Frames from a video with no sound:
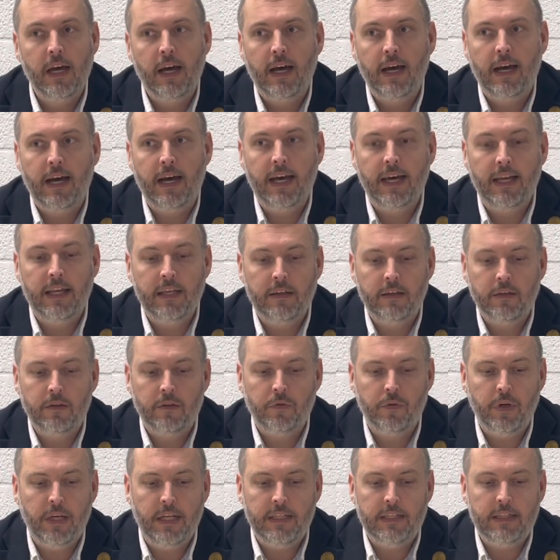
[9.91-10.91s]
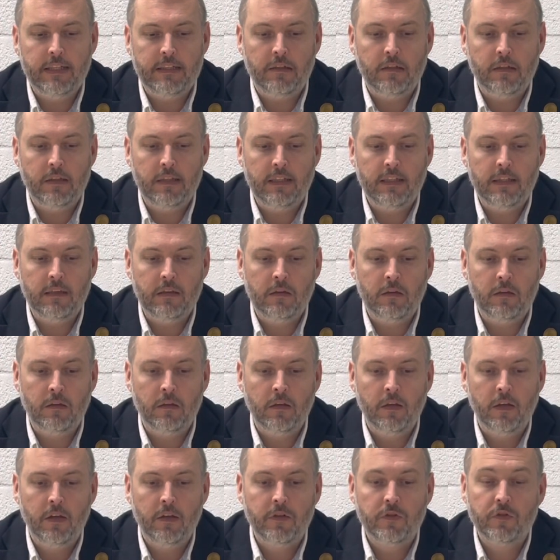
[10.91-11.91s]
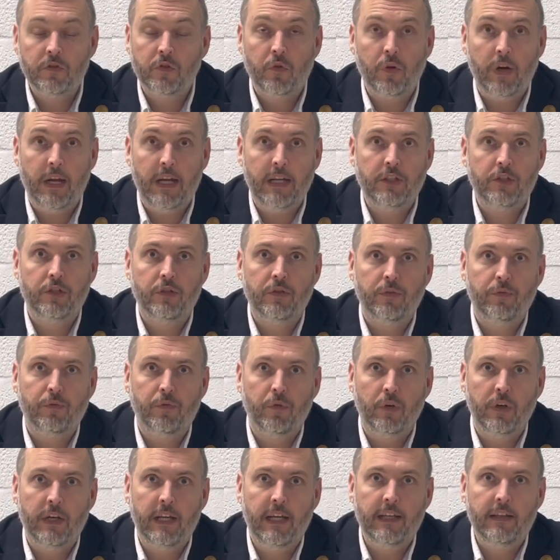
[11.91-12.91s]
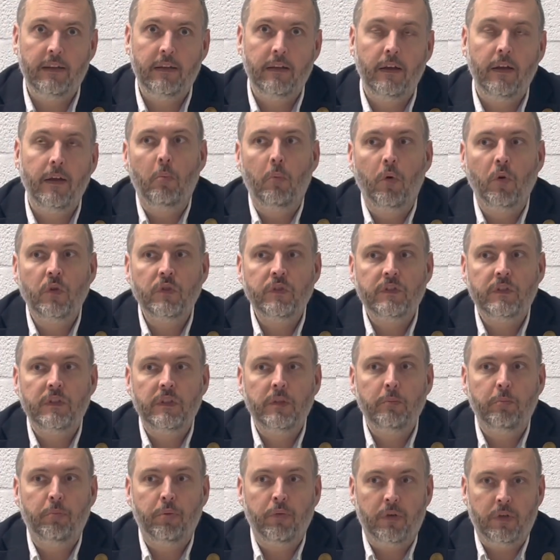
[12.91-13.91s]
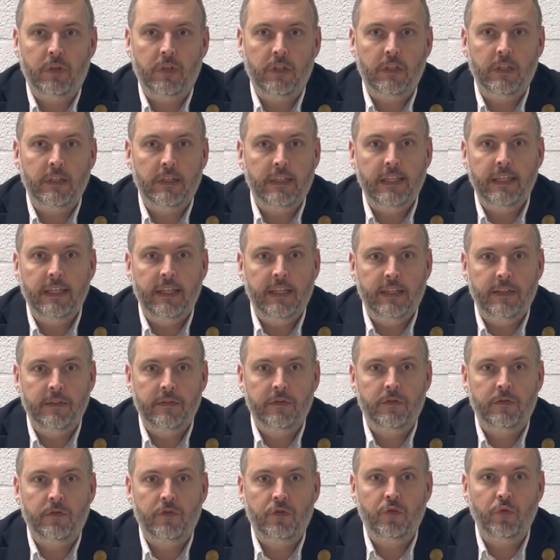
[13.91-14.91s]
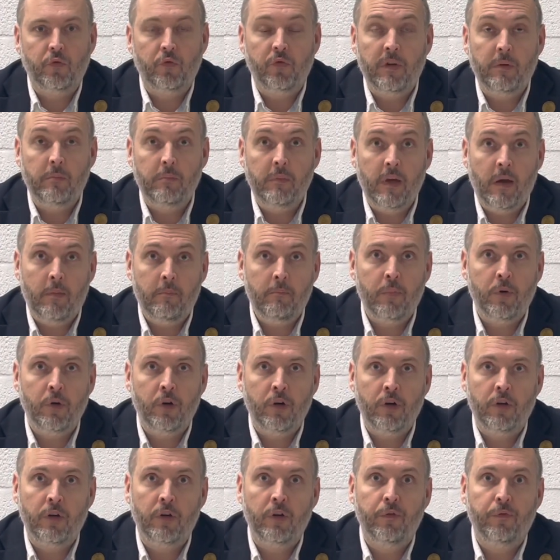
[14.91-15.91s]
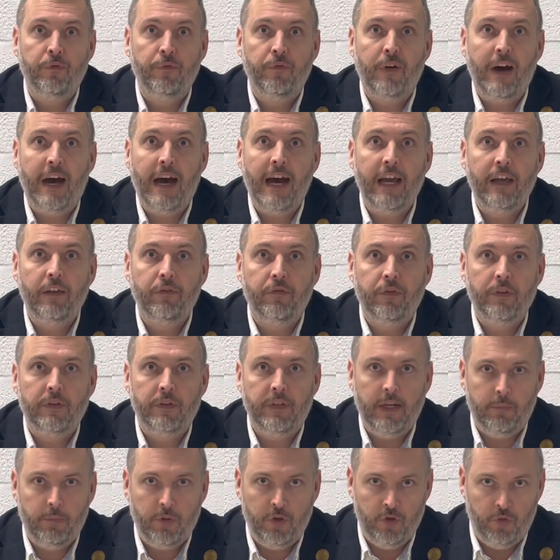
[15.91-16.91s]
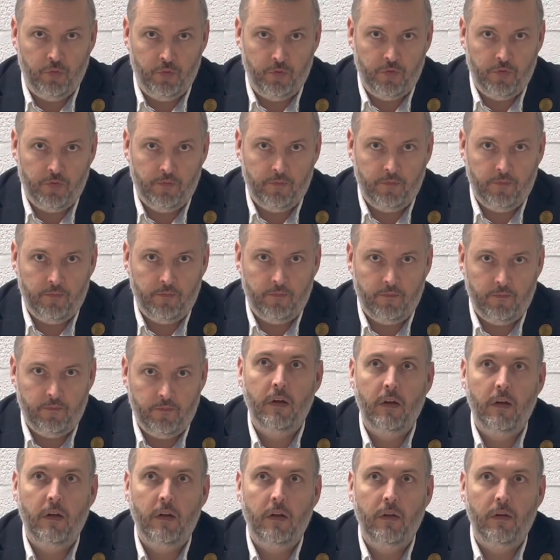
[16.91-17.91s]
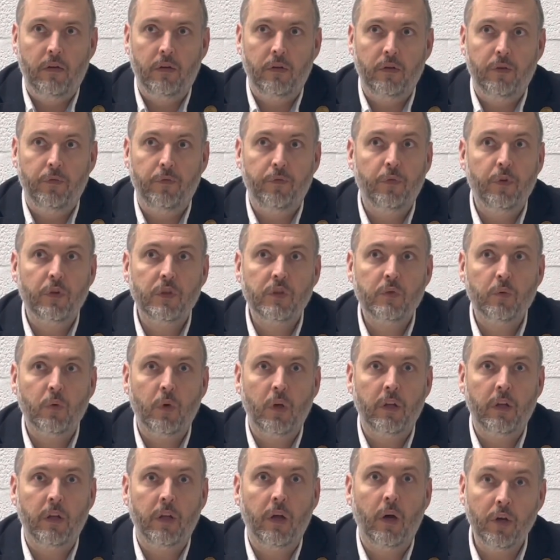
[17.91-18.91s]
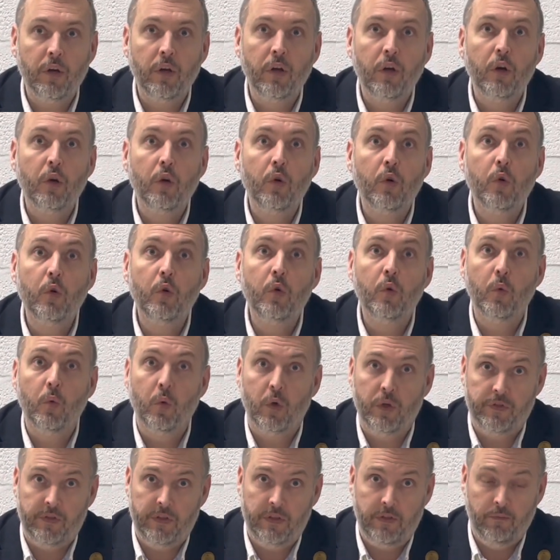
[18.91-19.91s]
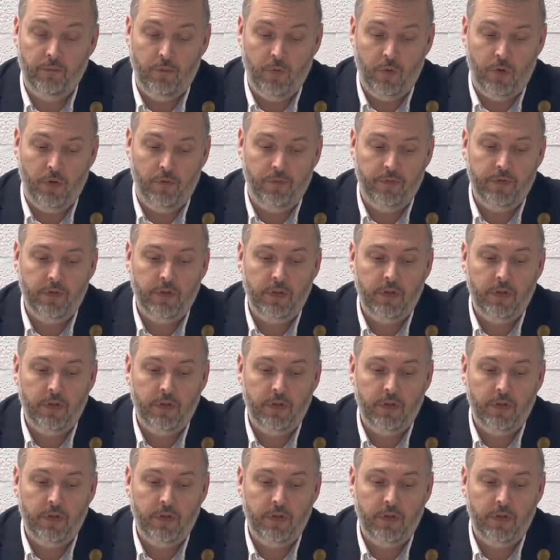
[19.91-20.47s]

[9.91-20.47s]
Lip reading: I created a little scratch for that. Most important is to remember the 5 W's. The first one, who was involved.